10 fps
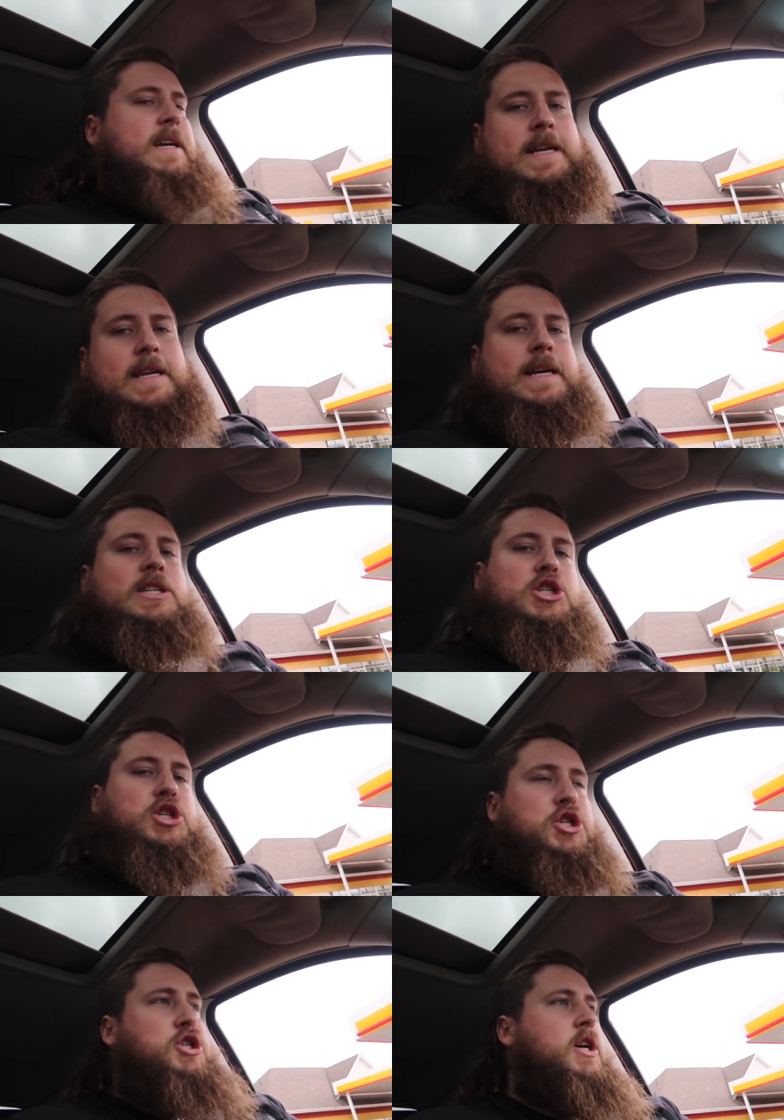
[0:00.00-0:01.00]
and that's
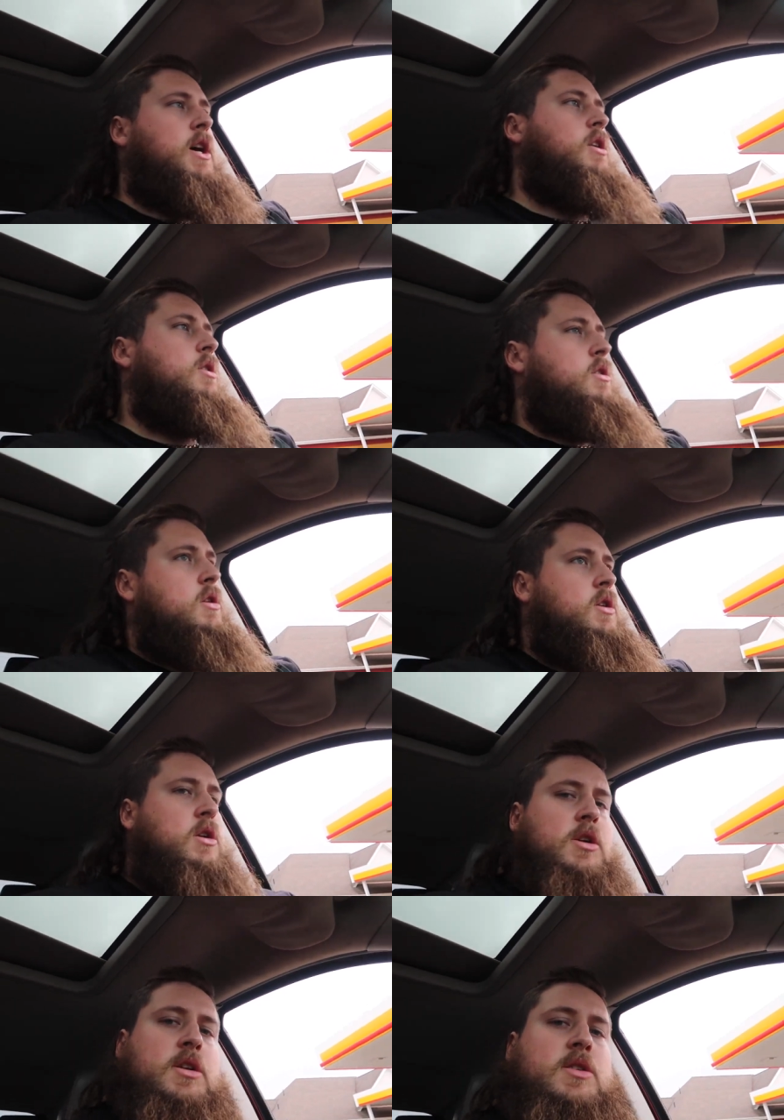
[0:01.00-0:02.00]
the Shell.
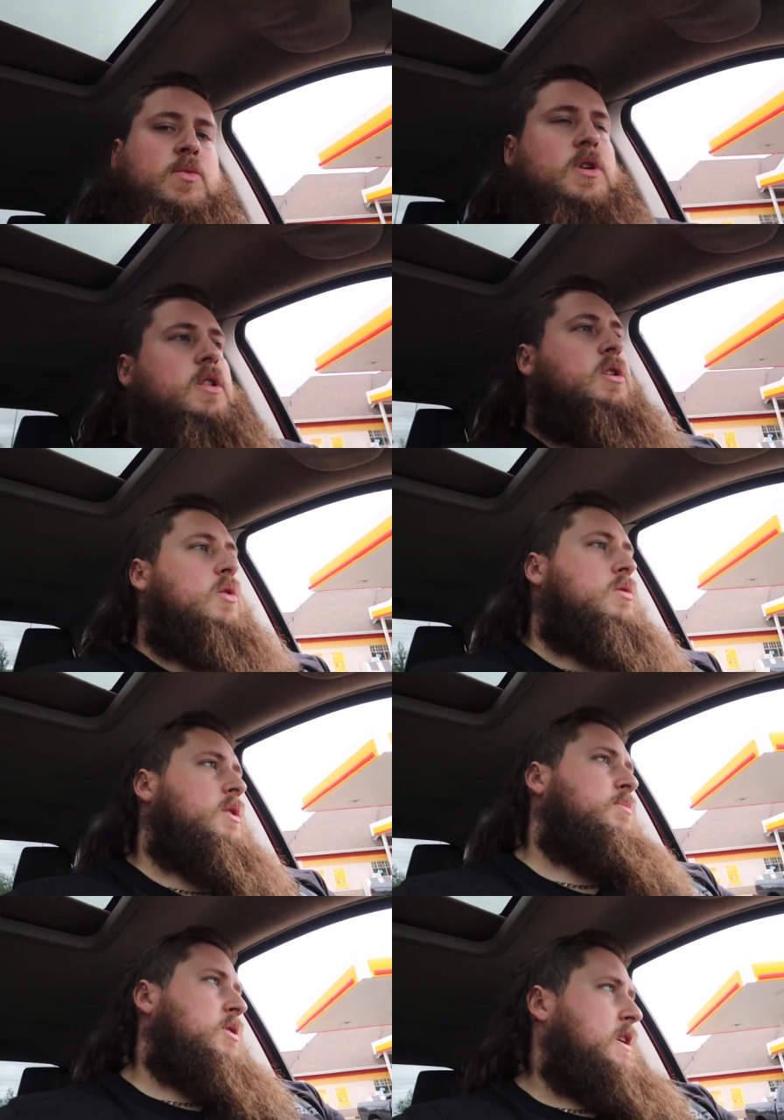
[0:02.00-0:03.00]
It's one of the
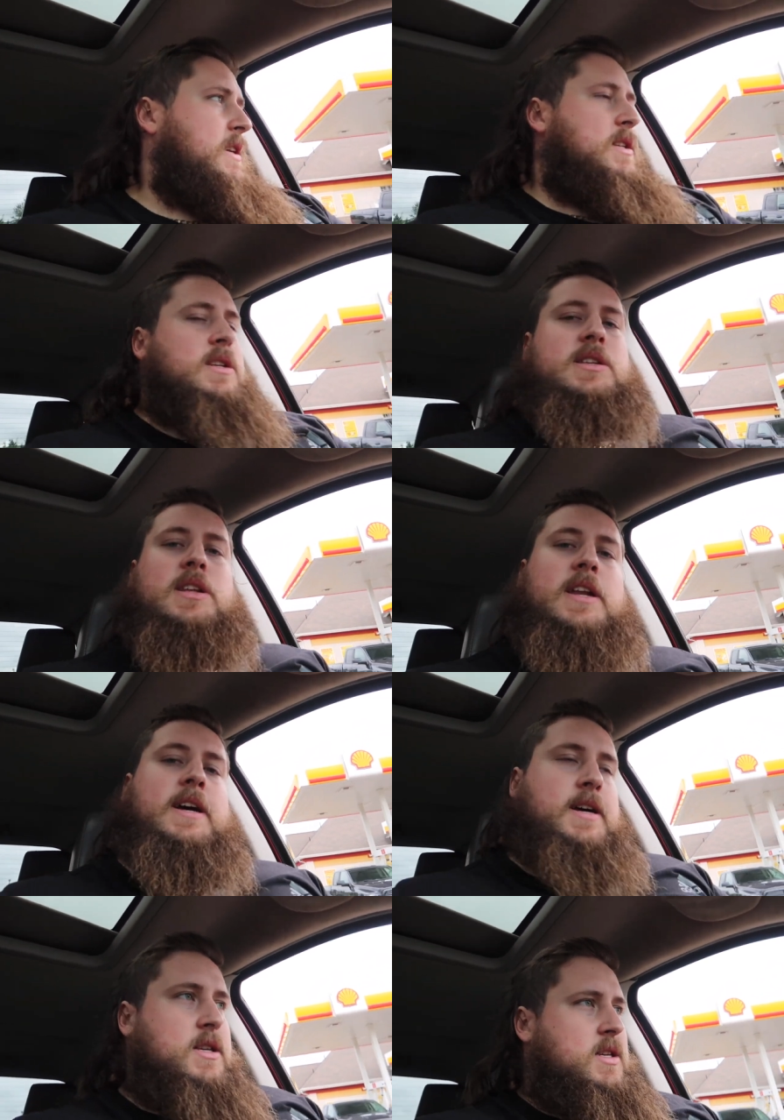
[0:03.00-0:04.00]
only places that
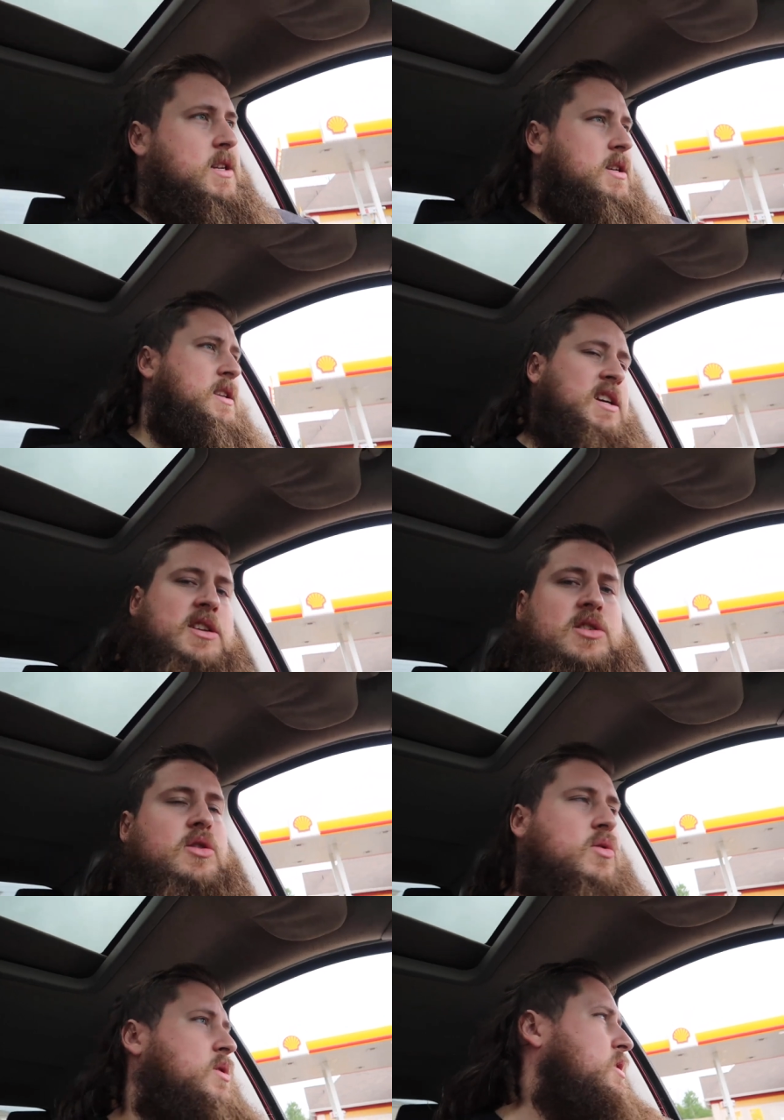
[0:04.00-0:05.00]
has a
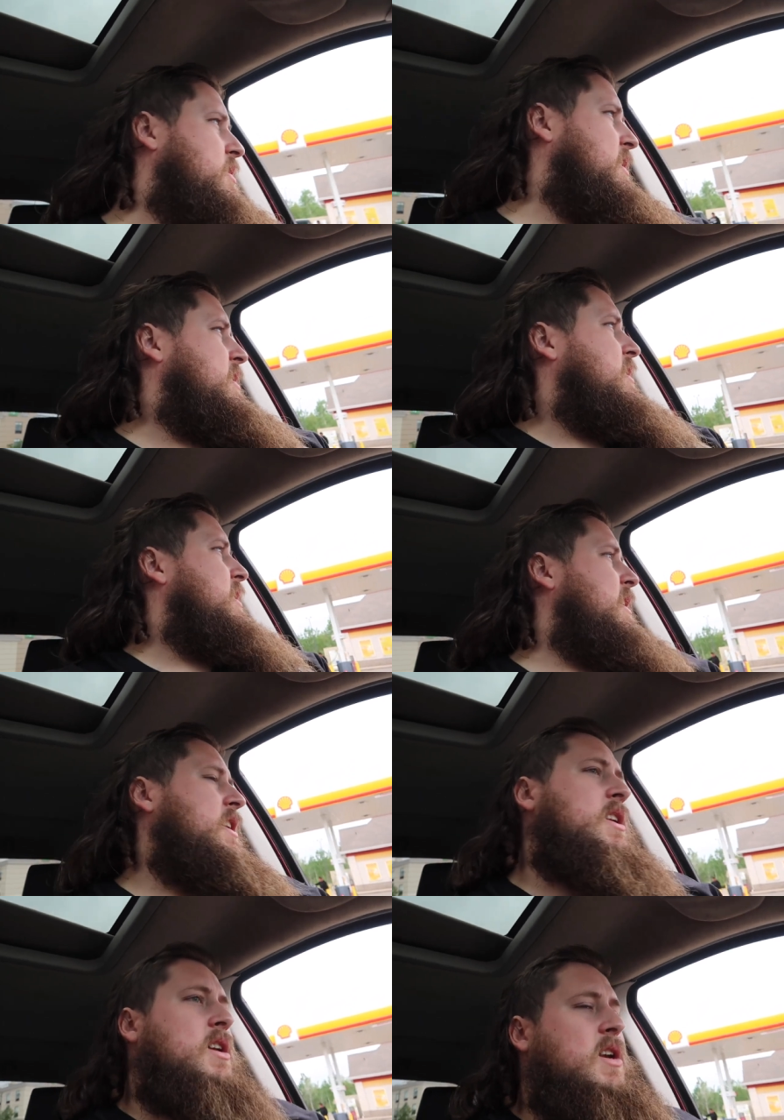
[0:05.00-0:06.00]
diesel where it's easy to get
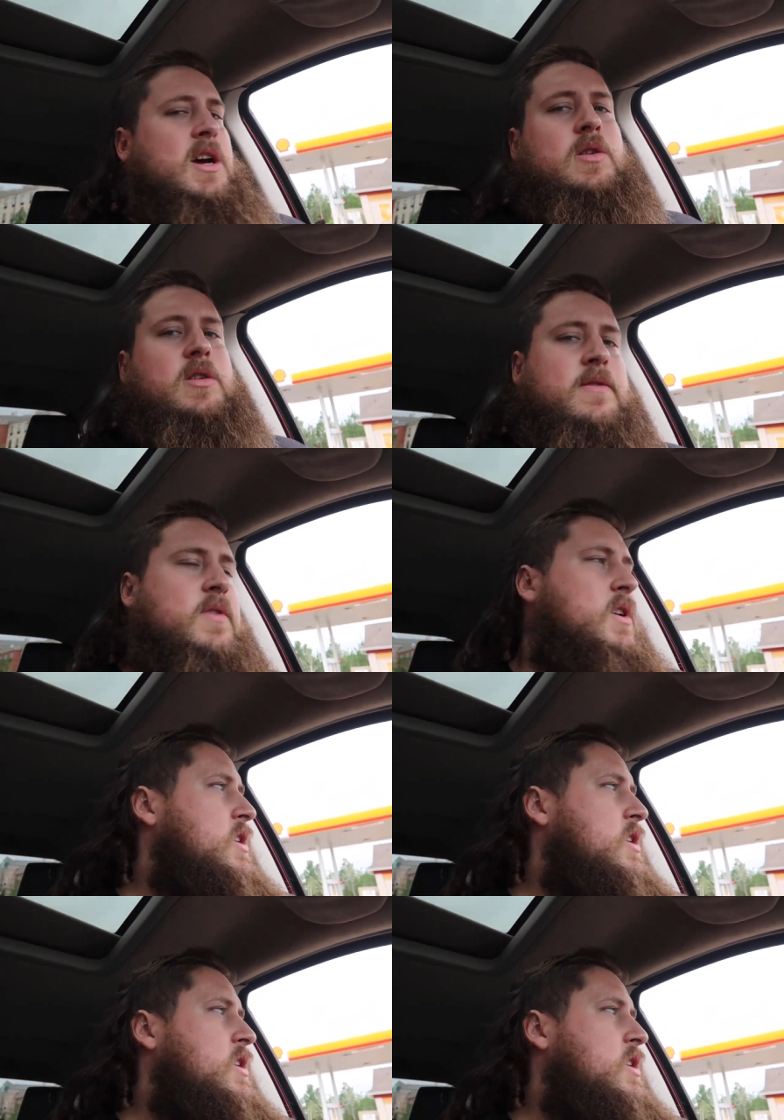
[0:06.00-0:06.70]
in and out of.